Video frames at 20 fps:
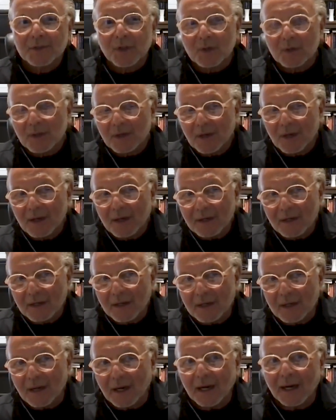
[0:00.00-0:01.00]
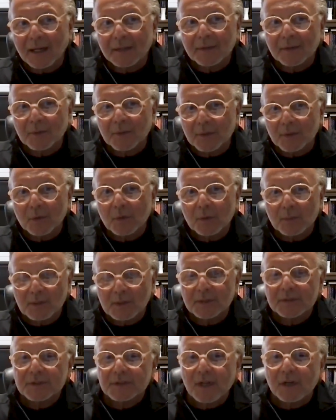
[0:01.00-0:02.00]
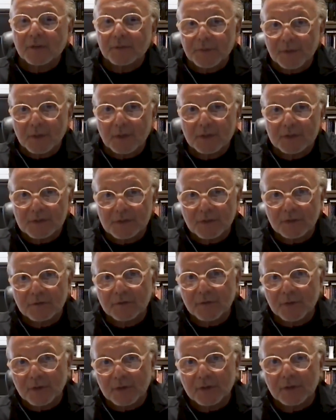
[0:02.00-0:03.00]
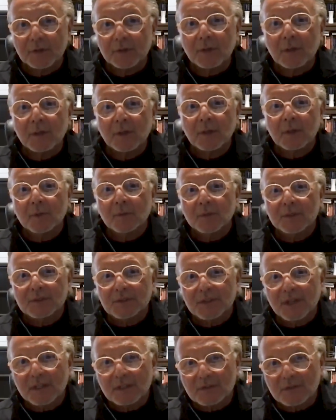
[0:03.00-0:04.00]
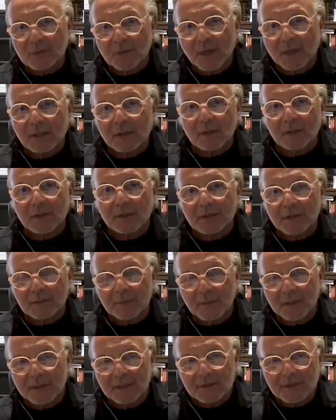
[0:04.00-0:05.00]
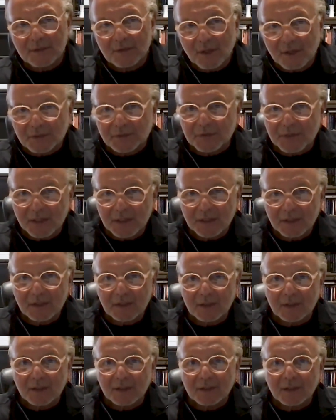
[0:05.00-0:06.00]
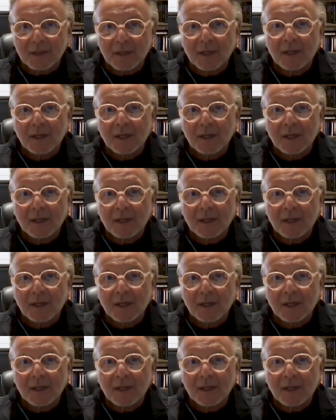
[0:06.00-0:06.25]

So on the renewable itself, there is an inverter which takes direct current and makes it alternating current.